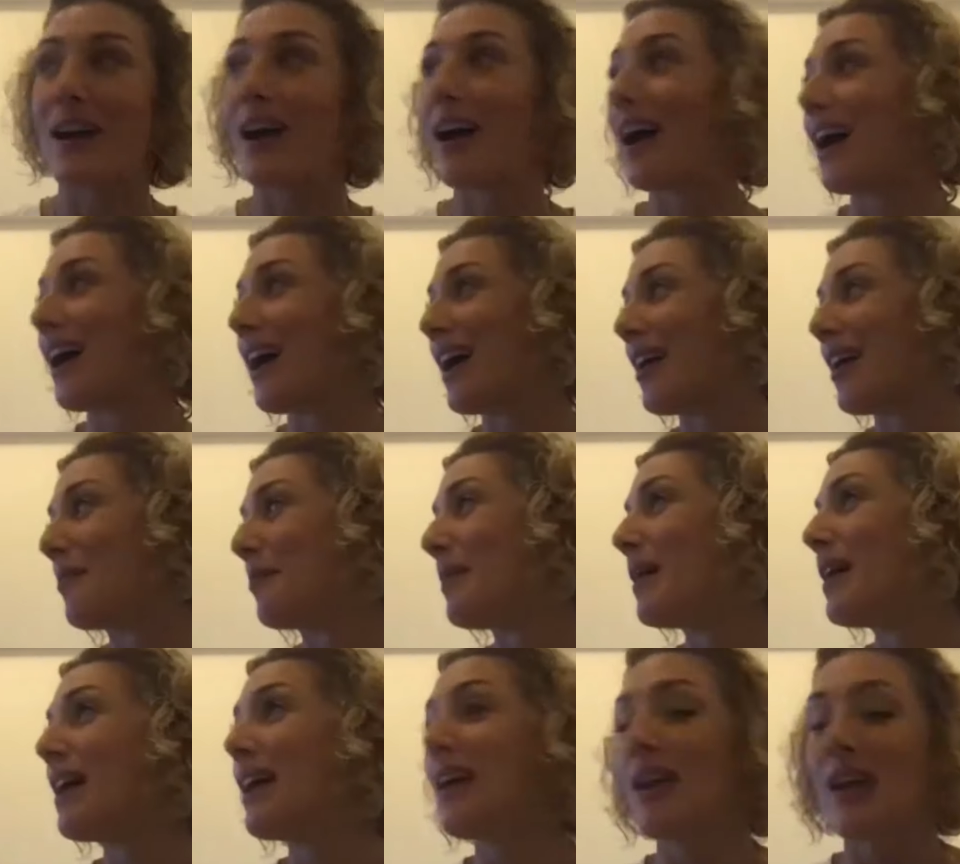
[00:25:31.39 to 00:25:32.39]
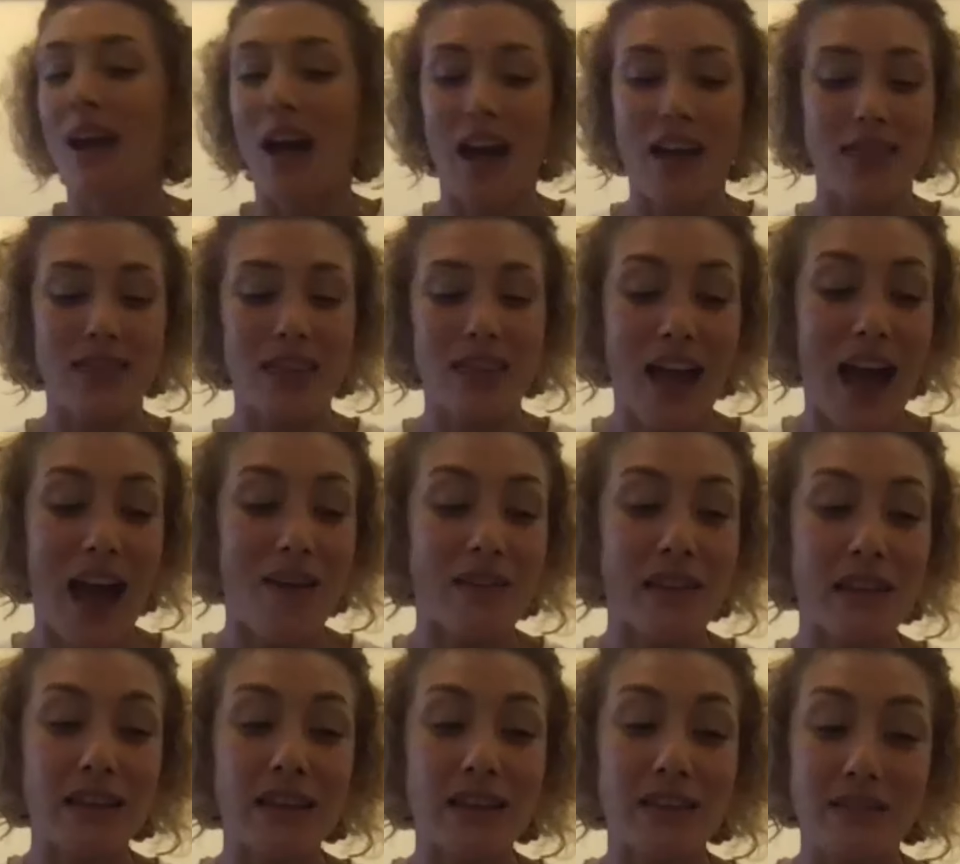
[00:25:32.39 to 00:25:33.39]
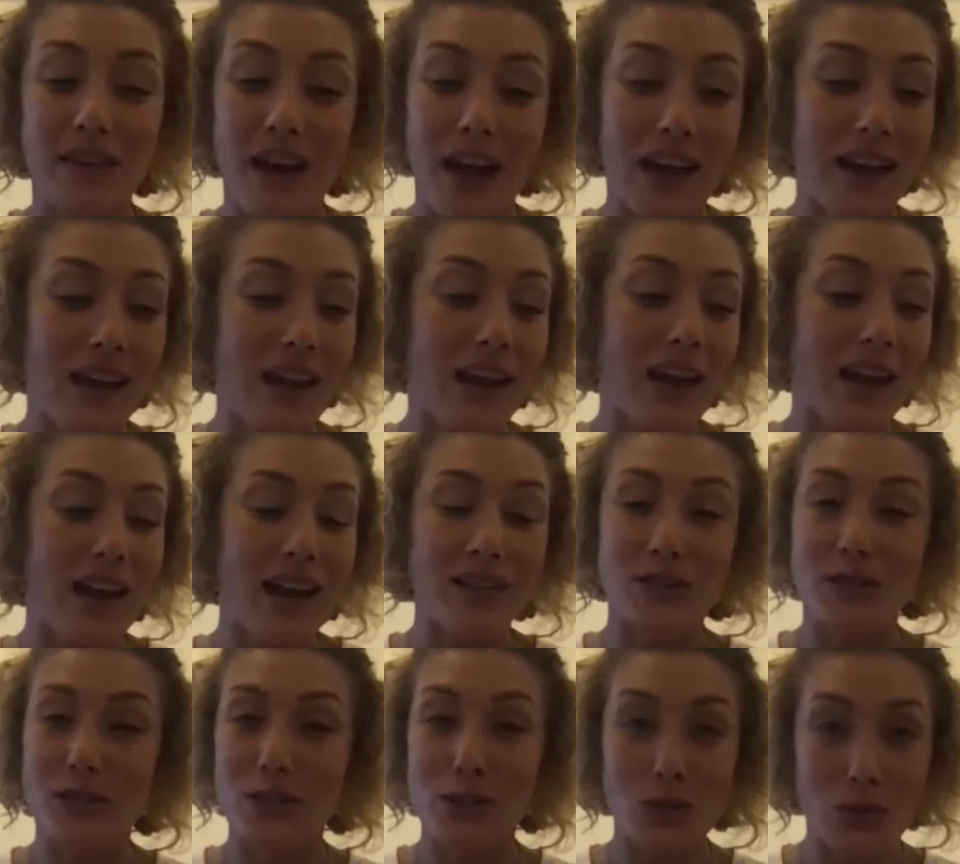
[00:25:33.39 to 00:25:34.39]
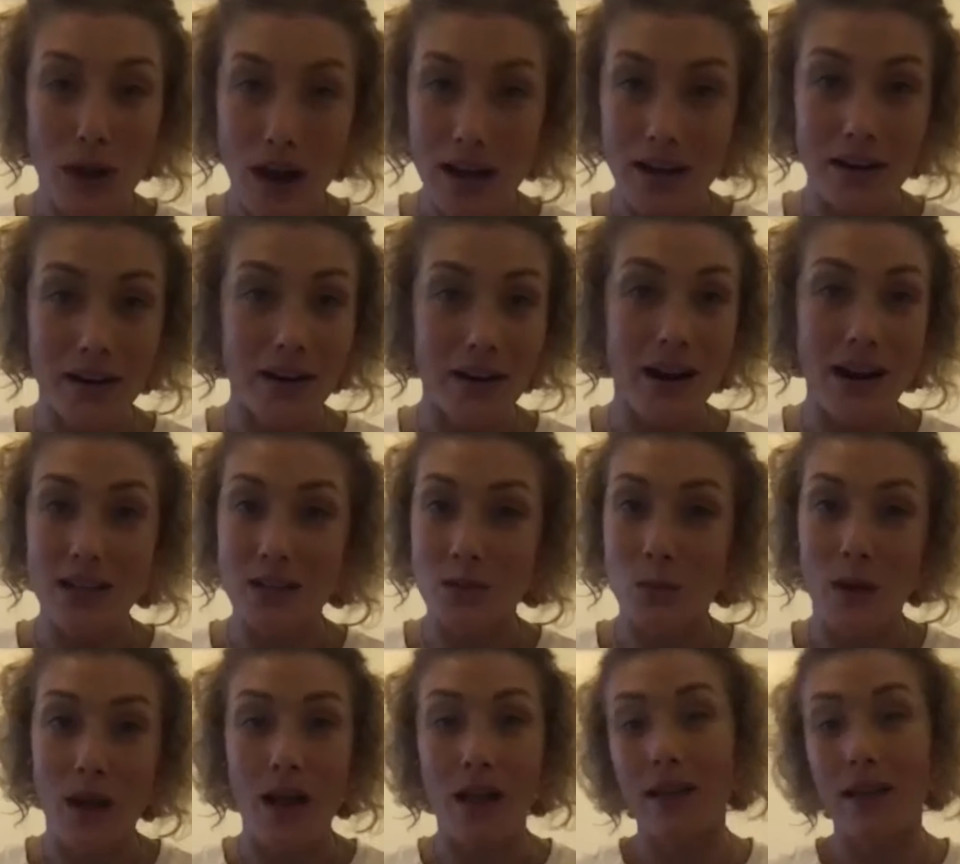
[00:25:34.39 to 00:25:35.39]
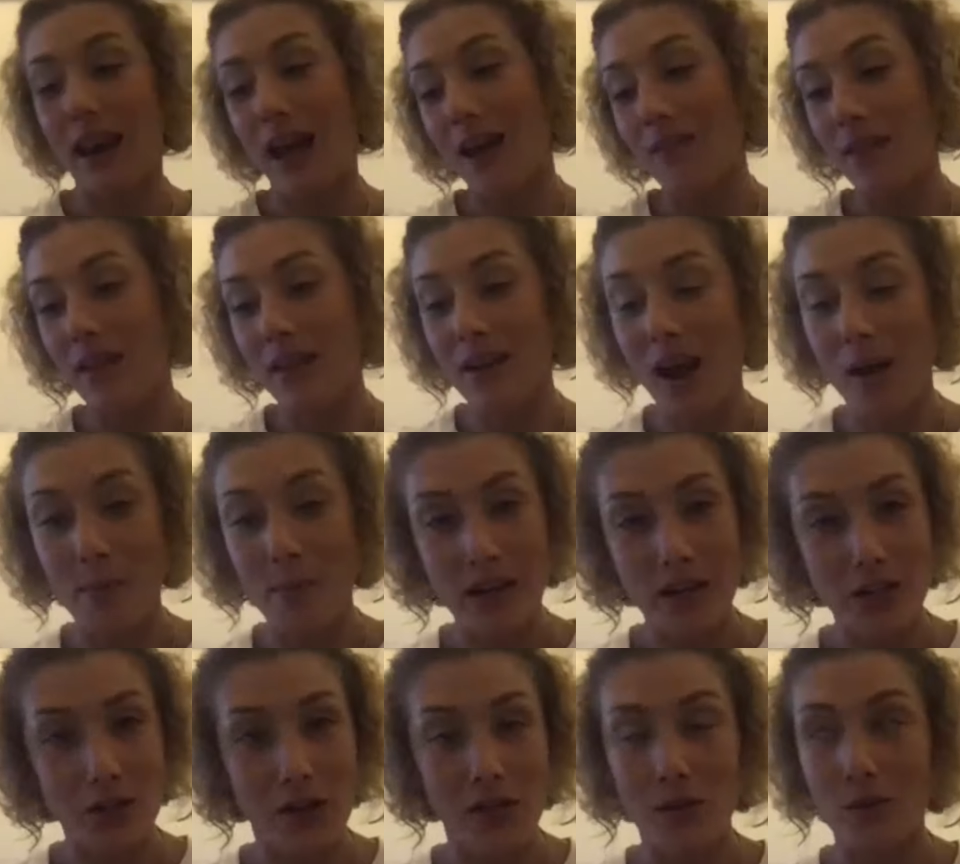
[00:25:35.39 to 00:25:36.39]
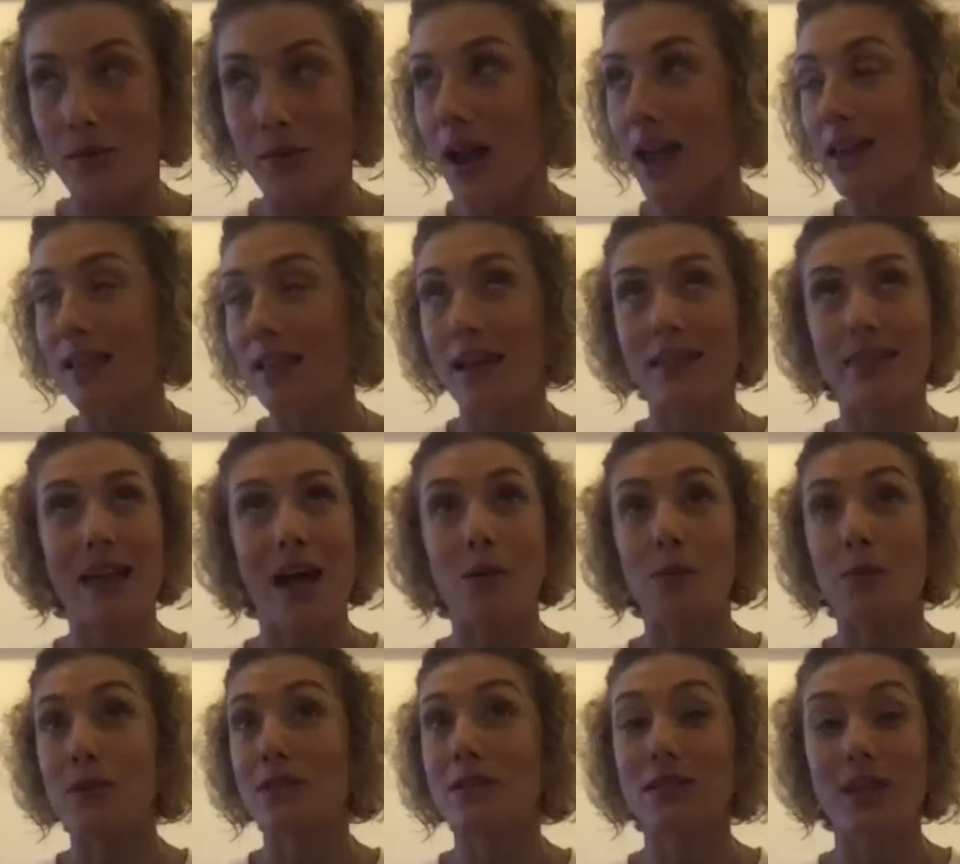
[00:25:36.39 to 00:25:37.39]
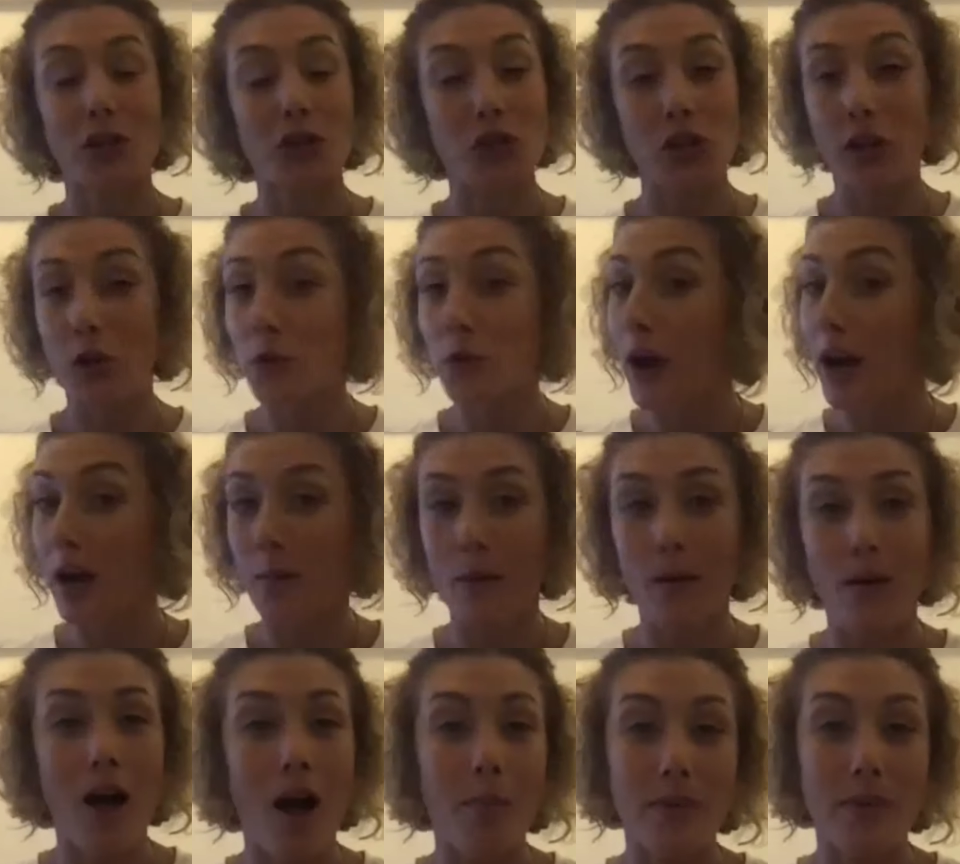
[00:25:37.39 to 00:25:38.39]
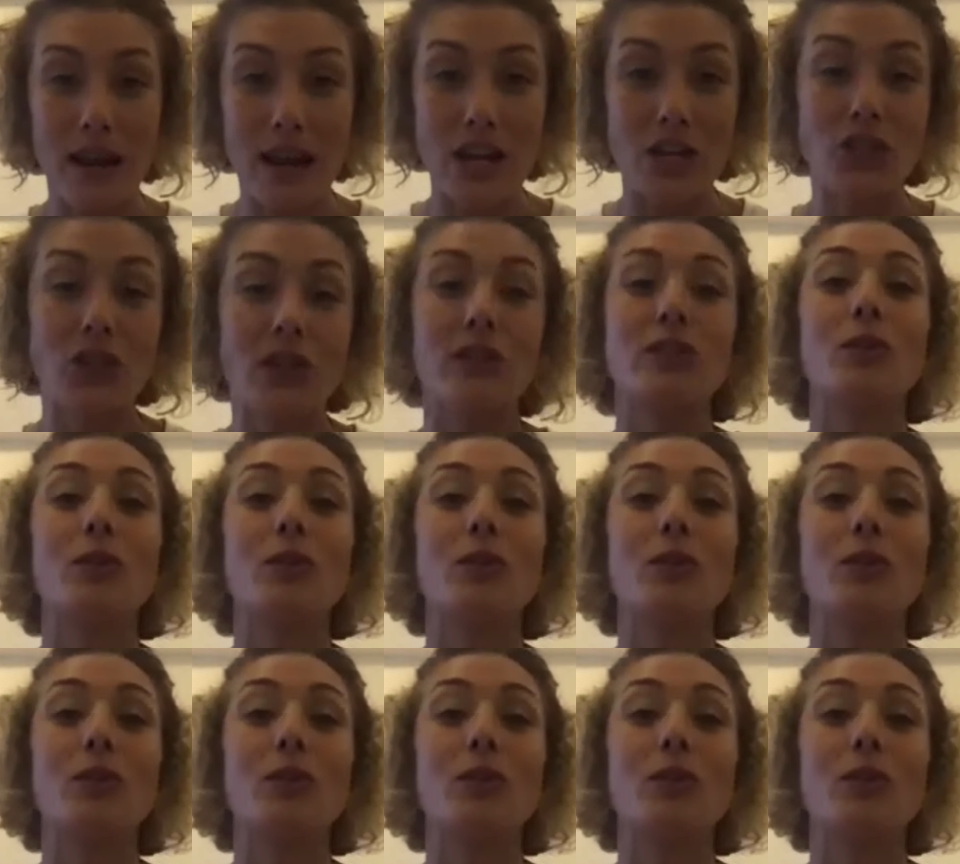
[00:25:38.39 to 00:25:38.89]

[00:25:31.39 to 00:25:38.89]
I think having Livaja as the striker as well, and having Kramaric on the right, like, that was such an incredible combination.